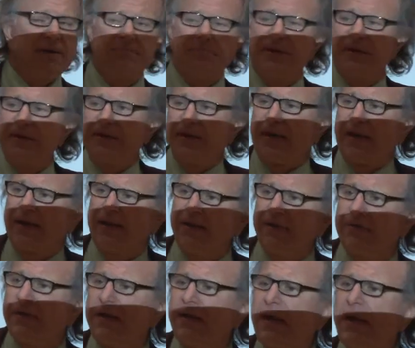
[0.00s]
at midnight.
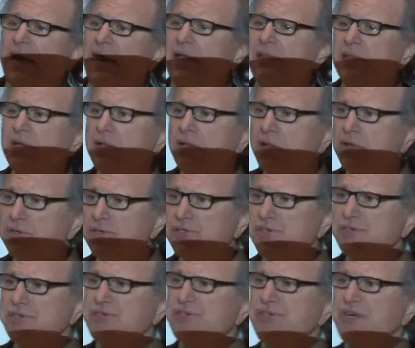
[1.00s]
And the
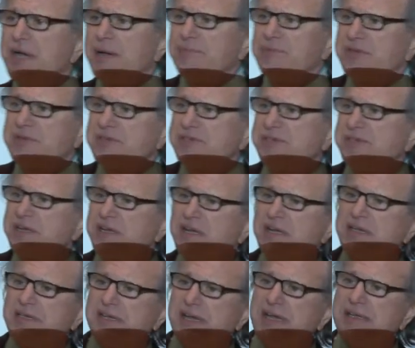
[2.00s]
closest ship to the
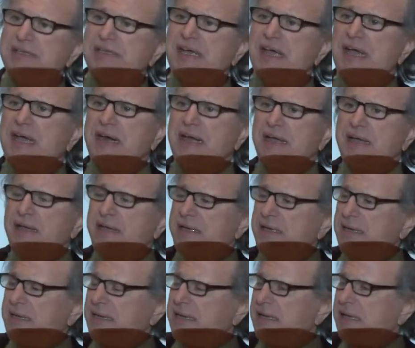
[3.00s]
sinking Titanic,
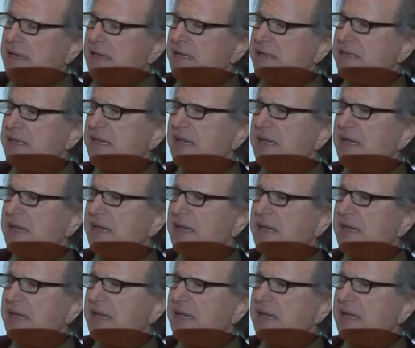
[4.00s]
the